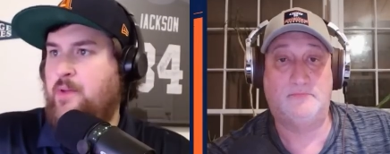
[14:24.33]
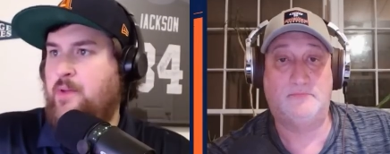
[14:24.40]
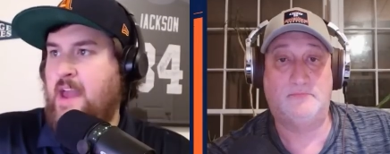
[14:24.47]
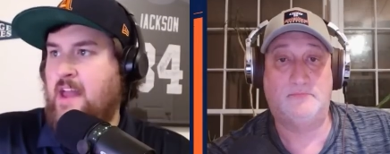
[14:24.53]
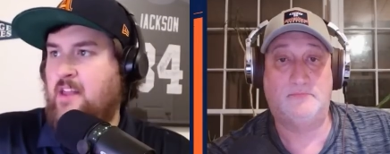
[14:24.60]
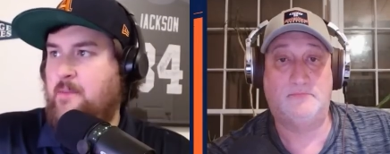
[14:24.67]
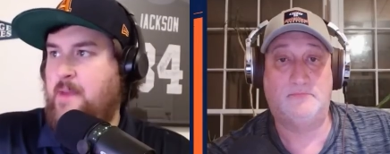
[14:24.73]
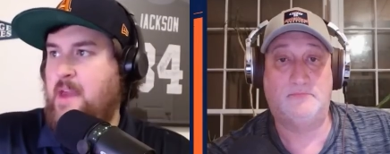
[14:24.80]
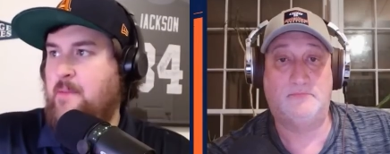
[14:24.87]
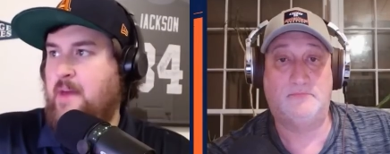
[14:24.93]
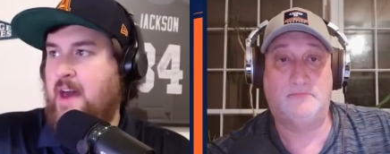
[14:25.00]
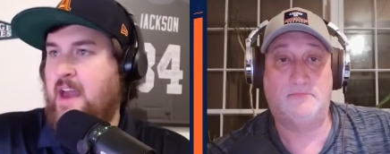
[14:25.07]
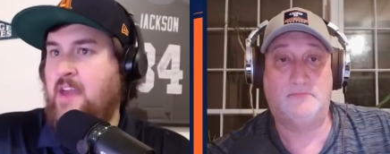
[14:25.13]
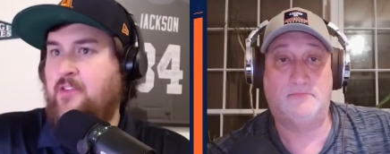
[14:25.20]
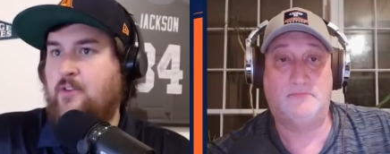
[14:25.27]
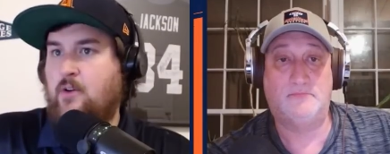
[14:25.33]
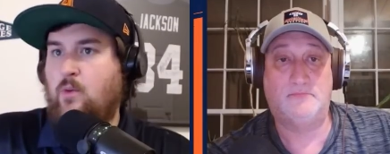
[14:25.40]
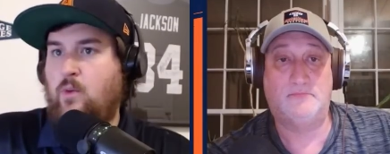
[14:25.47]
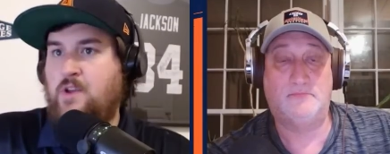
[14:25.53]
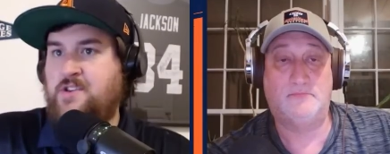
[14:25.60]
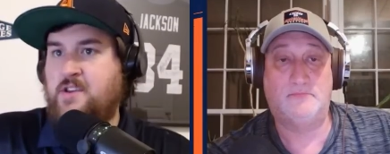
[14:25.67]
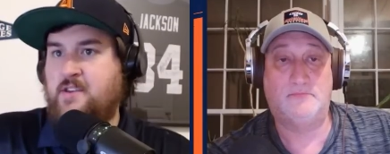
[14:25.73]
Speaker 1: play Alabama either,
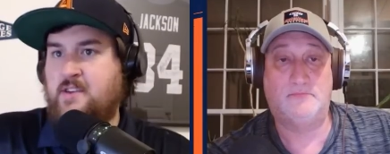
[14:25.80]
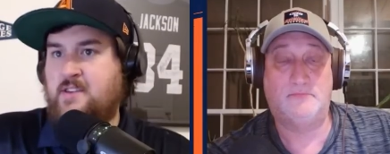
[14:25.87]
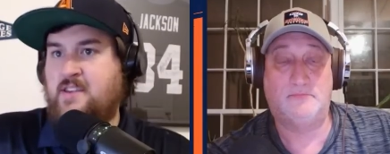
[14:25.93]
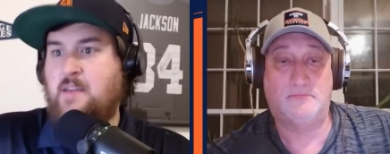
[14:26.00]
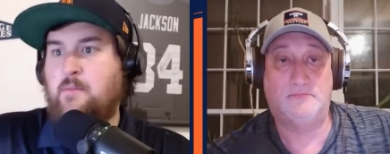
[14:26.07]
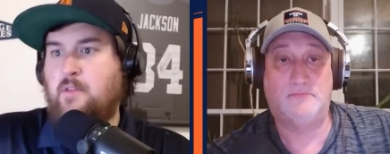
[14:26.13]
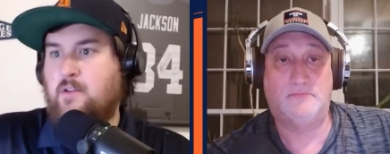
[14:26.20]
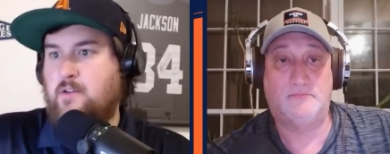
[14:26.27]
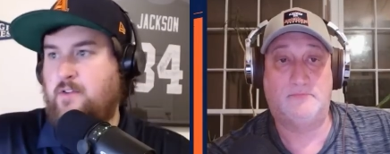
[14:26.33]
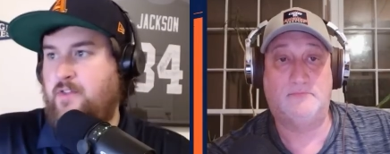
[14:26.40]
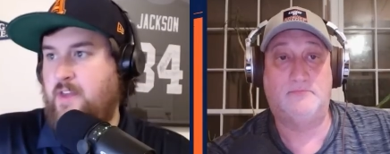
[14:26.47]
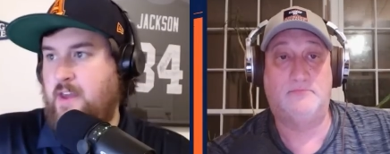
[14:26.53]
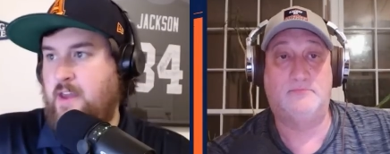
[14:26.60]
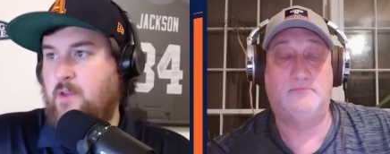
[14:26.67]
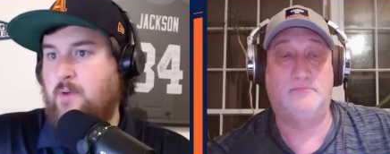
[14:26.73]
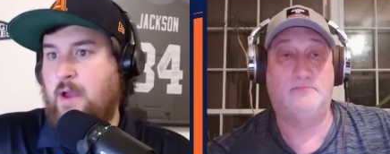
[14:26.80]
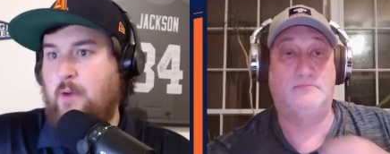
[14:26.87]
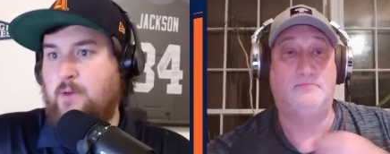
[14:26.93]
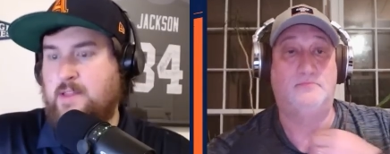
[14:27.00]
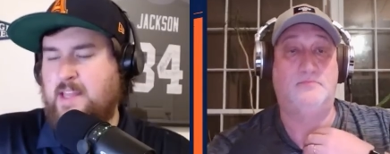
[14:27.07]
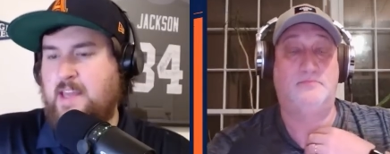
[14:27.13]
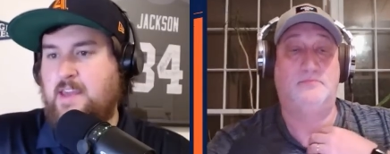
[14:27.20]
which is a similar thing, right?
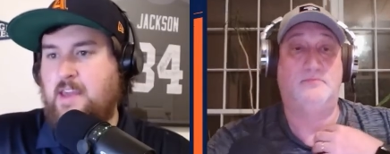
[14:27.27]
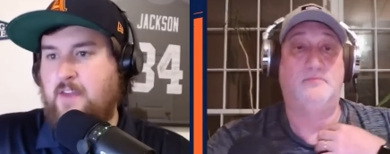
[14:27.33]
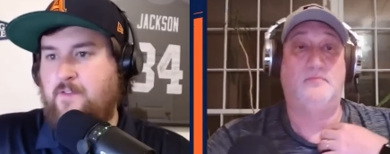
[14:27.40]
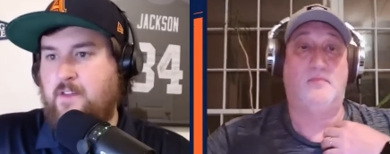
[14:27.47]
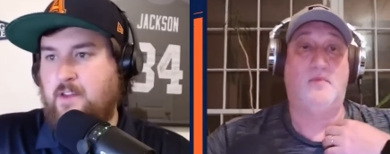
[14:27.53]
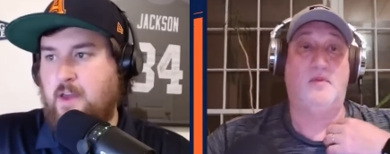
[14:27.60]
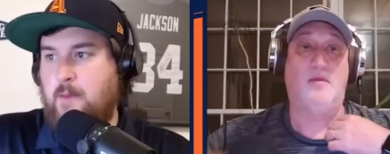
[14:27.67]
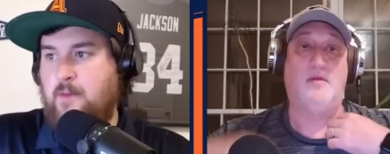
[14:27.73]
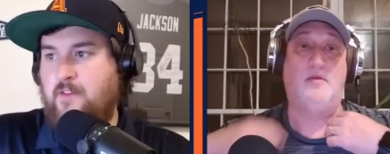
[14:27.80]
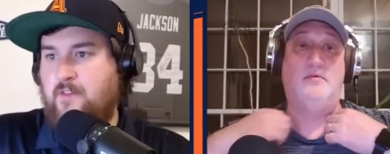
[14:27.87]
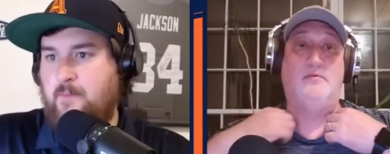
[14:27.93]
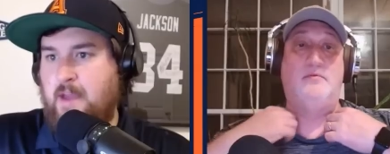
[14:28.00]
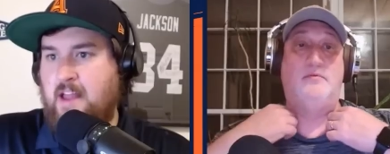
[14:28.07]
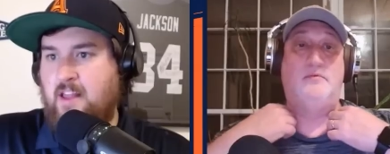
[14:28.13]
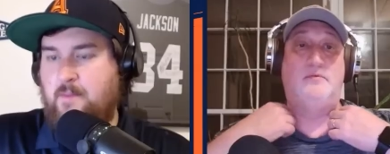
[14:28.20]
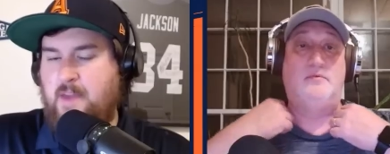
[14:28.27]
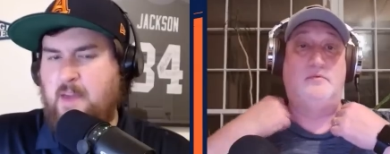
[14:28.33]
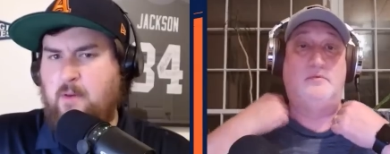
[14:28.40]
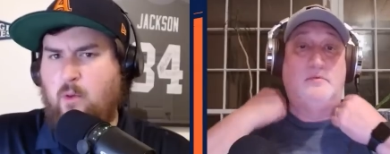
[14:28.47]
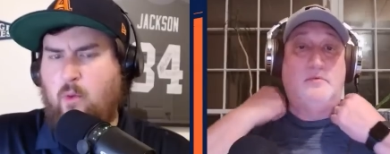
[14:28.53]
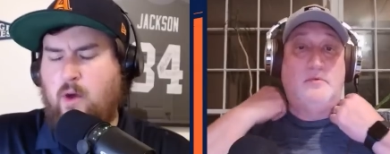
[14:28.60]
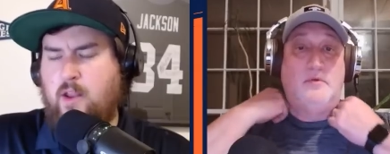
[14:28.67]
With Lane Kiffin coming from
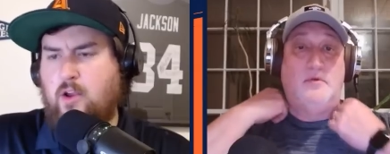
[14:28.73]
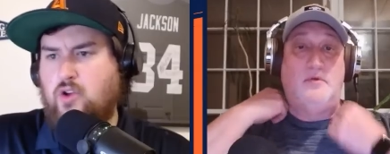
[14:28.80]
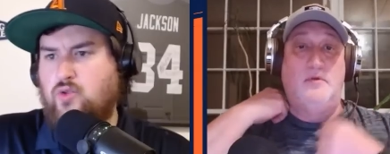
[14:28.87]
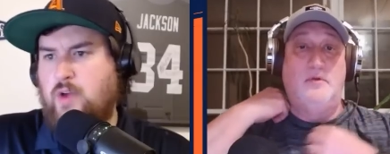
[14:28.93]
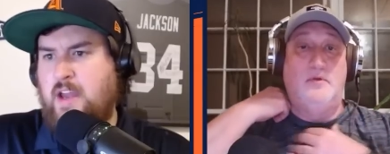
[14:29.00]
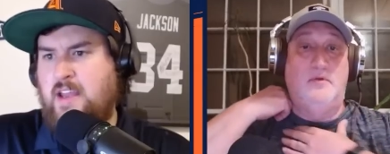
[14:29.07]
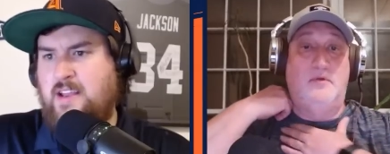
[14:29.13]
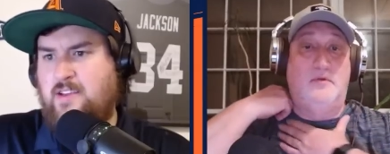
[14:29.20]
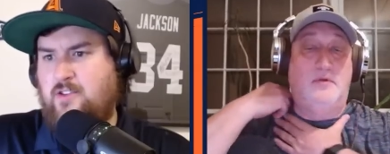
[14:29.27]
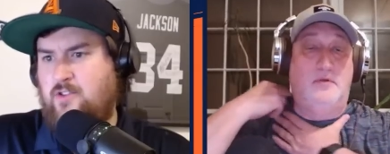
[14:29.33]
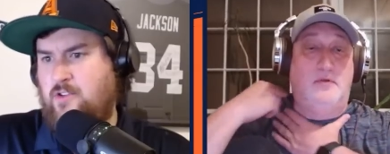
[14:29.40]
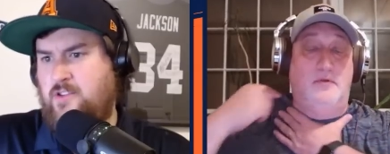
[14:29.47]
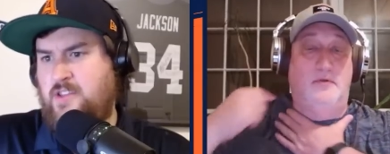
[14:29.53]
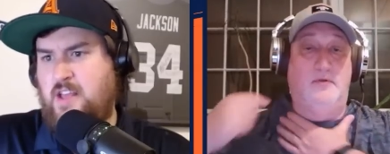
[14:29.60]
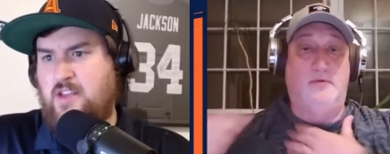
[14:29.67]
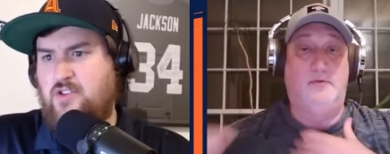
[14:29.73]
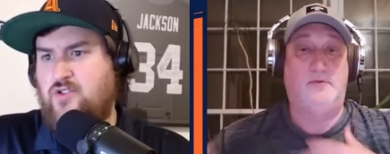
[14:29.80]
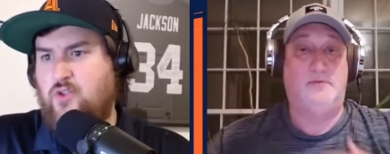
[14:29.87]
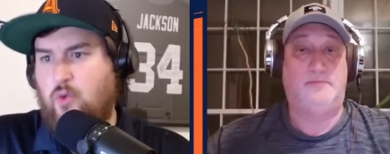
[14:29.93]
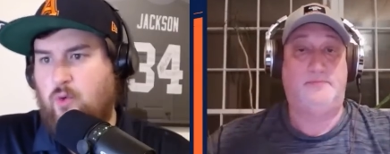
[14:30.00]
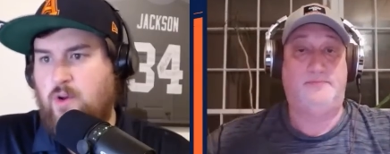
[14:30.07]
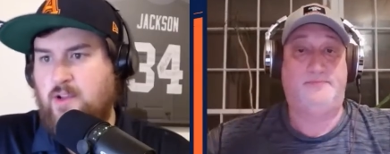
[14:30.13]
Alabama. What a great cooked in
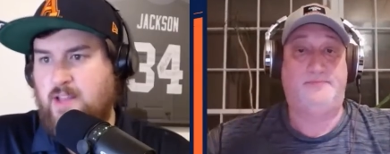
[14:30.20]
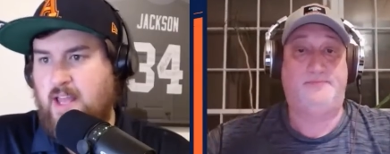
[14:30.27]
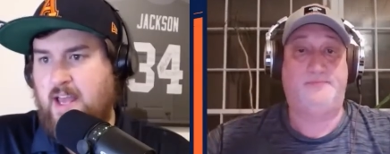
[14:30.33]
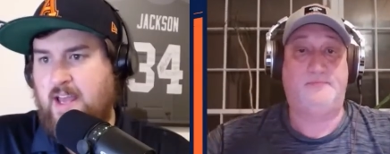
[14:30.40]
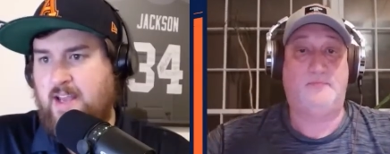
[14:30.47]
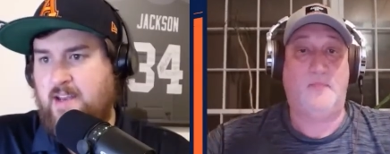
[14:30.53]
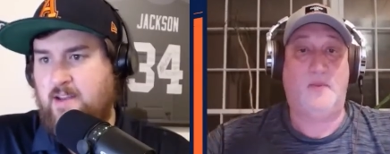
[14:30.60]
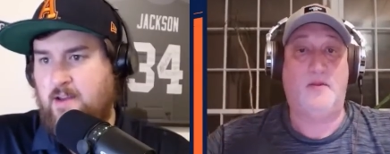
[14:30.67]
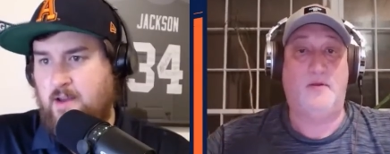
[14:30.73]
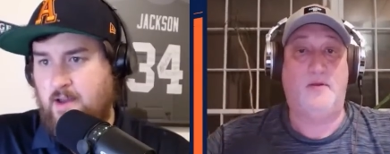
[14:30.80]
storyline